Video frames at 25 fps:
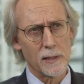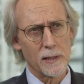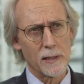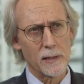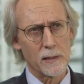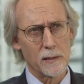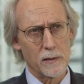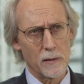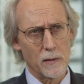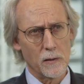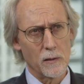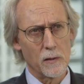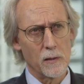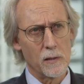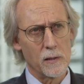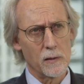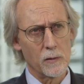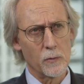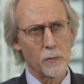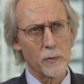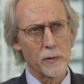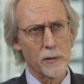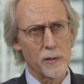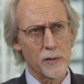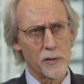that
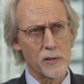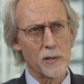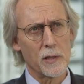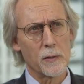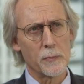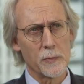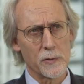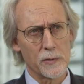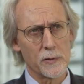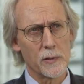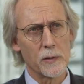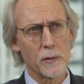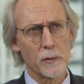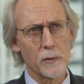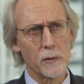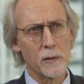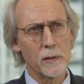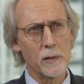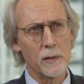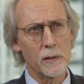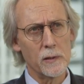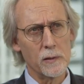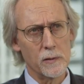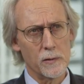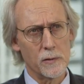along with this
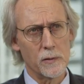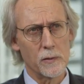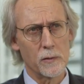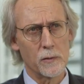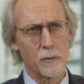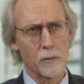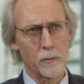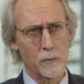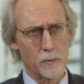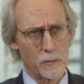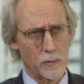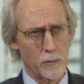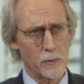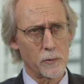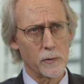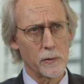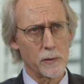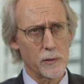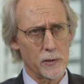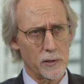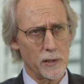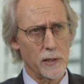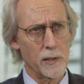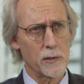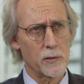opportunity to, to really
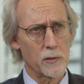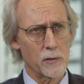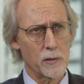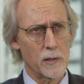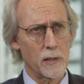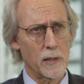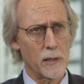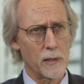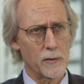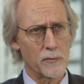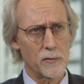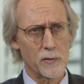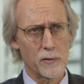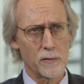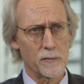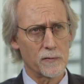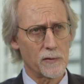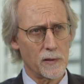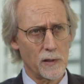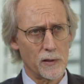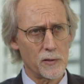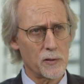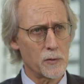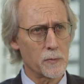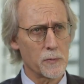change the lives of
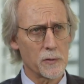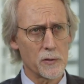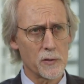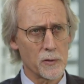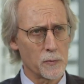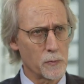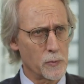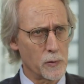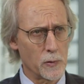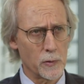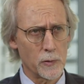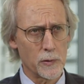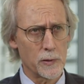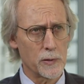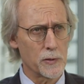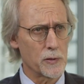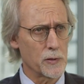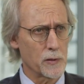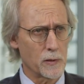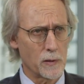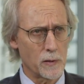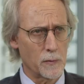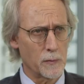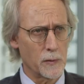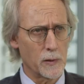customers, employees,
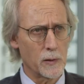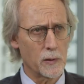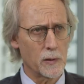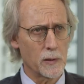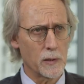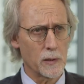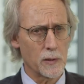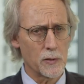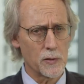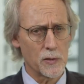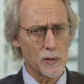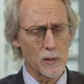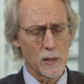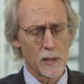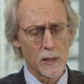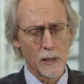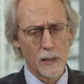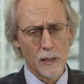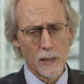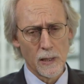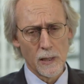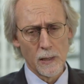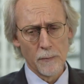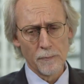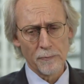and communities,
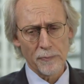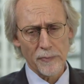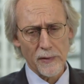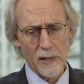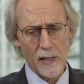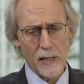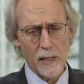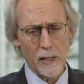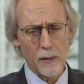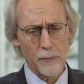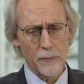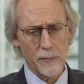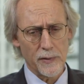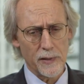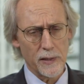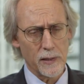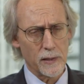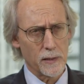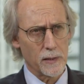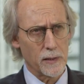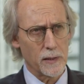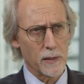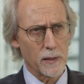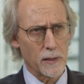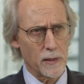um, that,
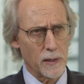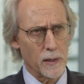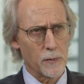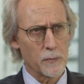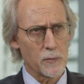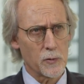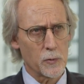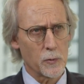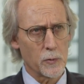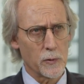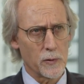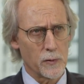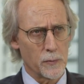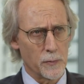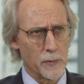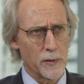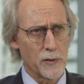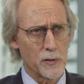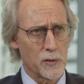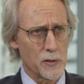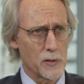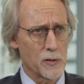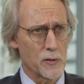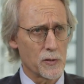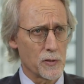that, comes with
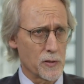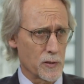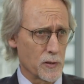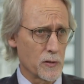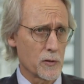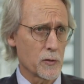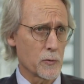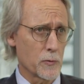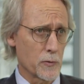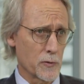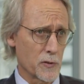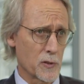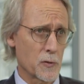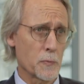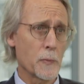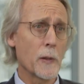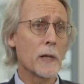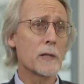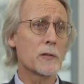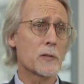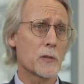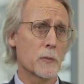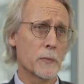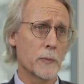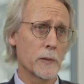business is a
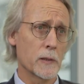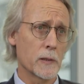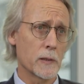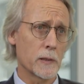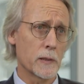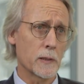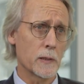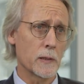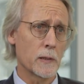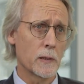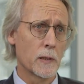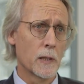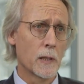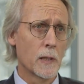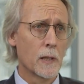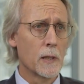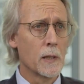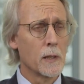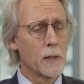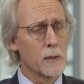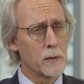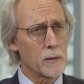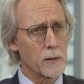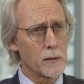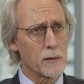responsibility
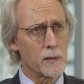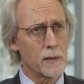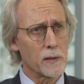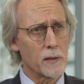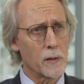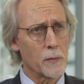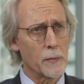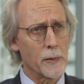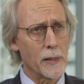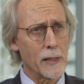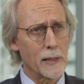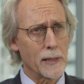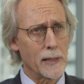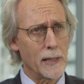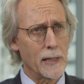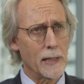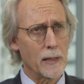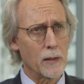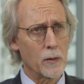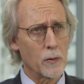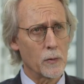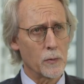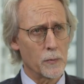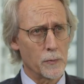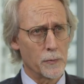to think about
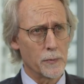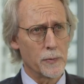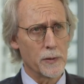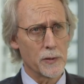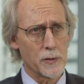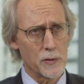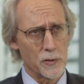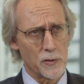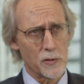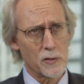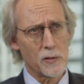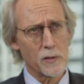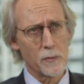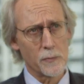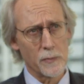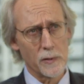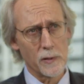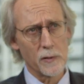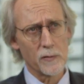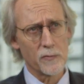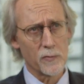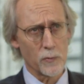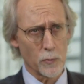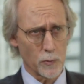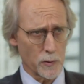how business can be
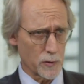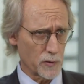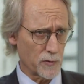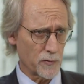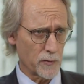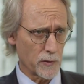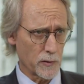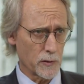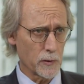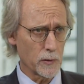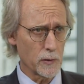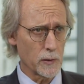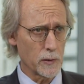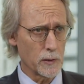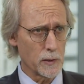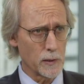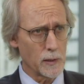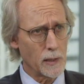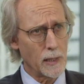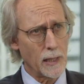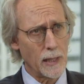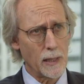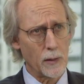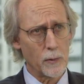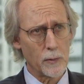a force for good,
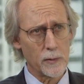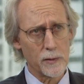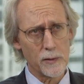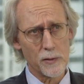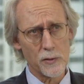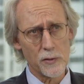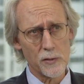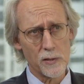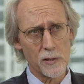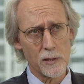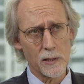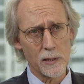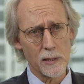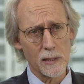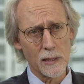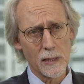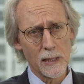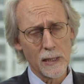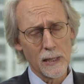how it is that,